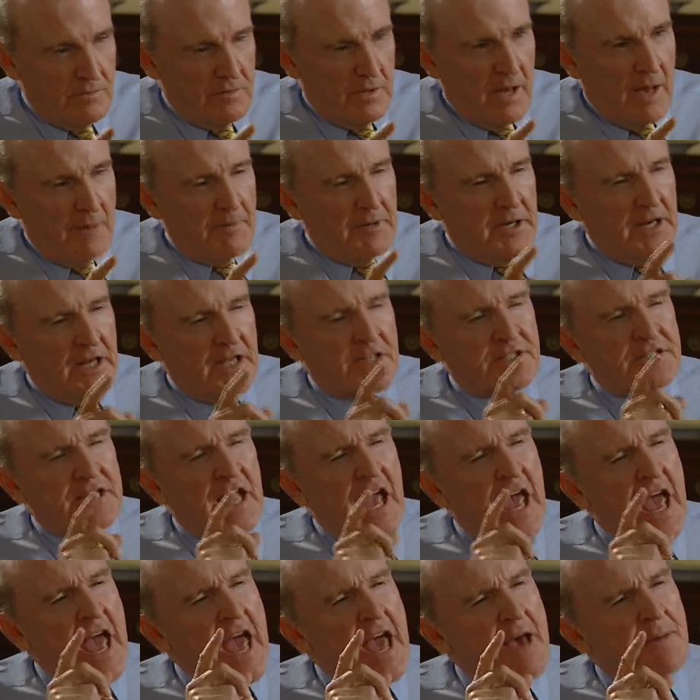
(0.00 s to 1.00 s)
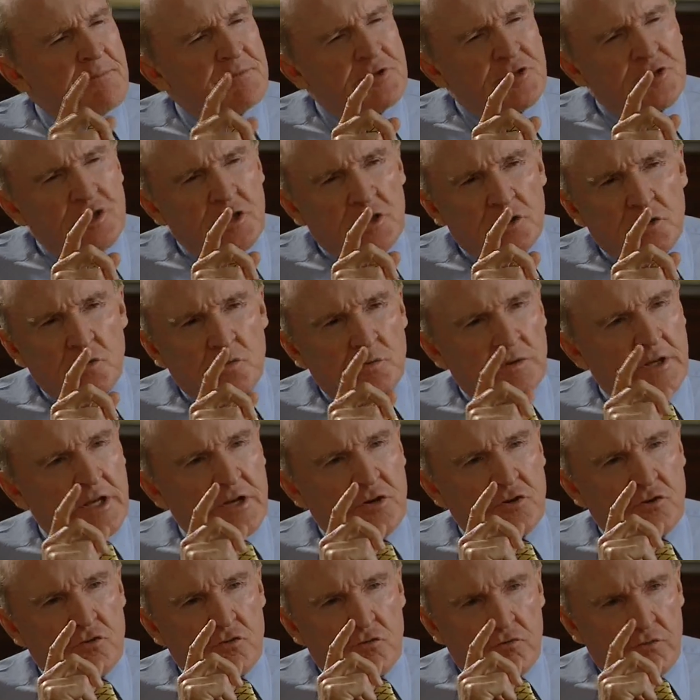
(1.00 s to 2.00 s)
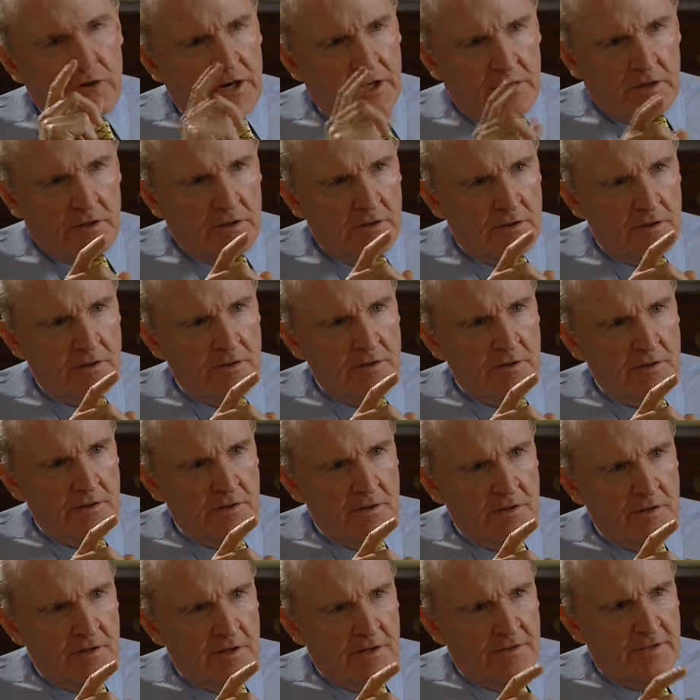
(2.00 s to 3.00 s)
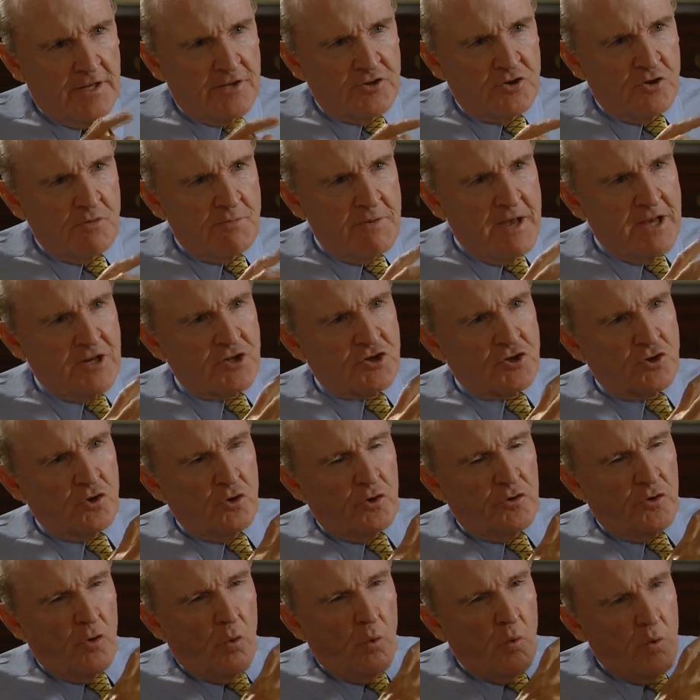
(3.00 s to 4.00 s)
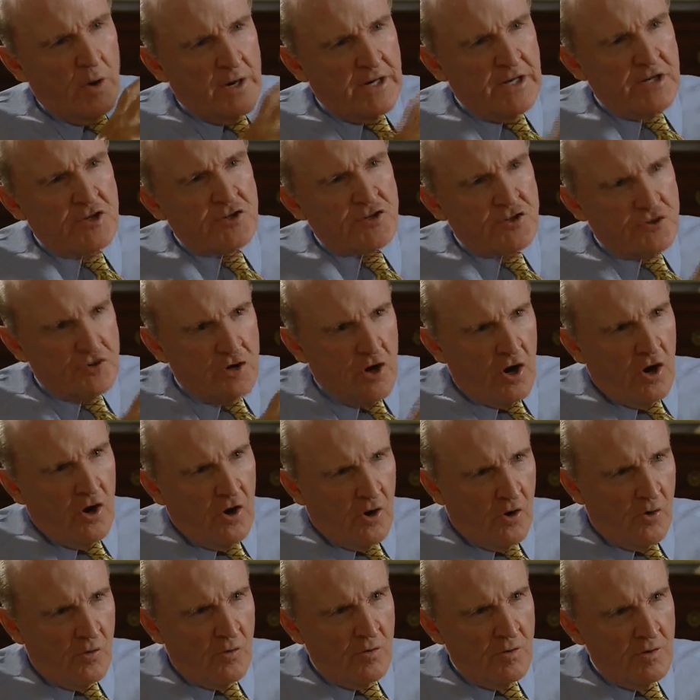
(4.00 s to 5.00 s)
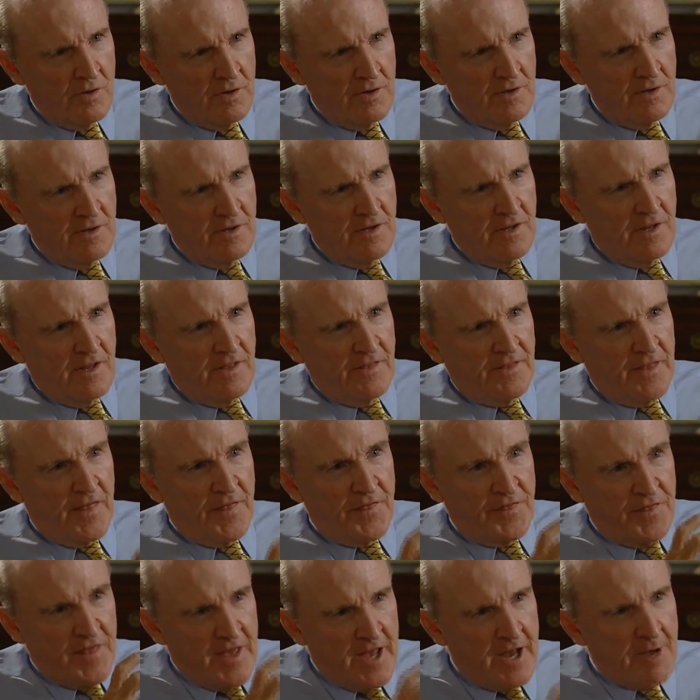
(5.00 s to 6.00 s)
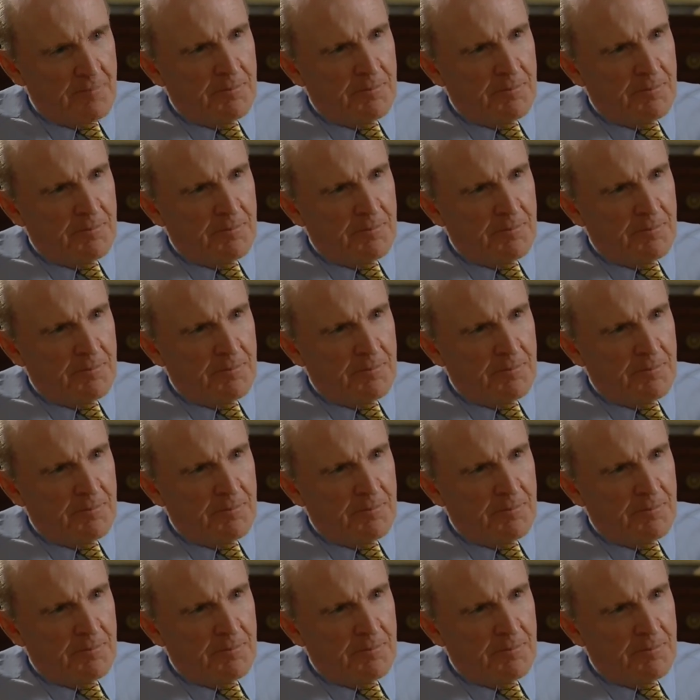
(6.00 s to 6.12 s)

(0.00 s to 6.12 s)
I mean, it's absolutely critical that you make sure the winners know that they're